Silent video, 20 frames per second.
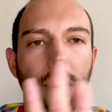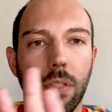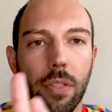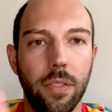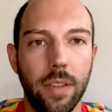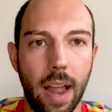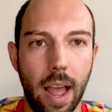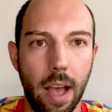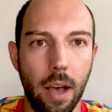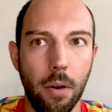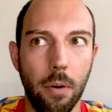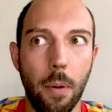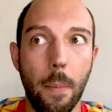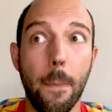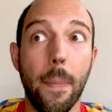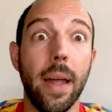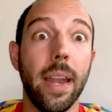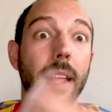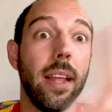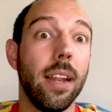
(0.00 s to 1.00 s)
now,
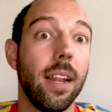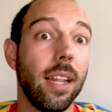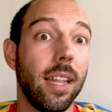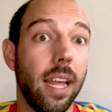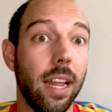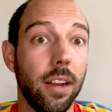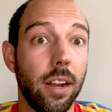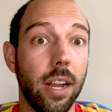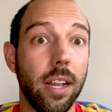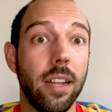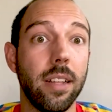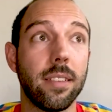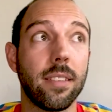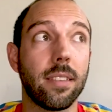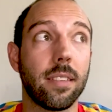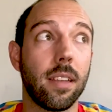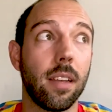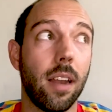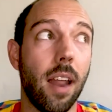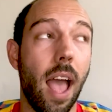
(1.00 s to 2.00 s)
but in later, it is
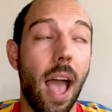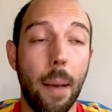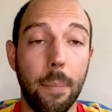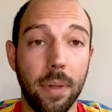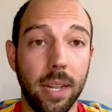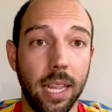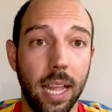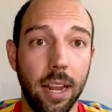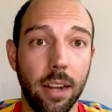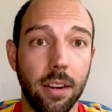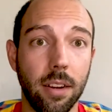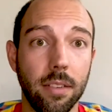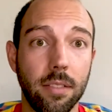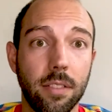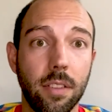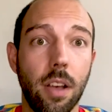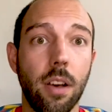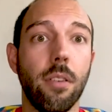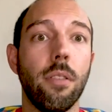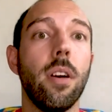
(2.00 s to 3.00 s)
gonna happen later.
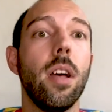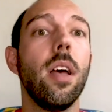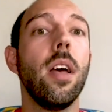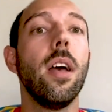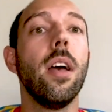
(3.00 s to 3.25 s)
So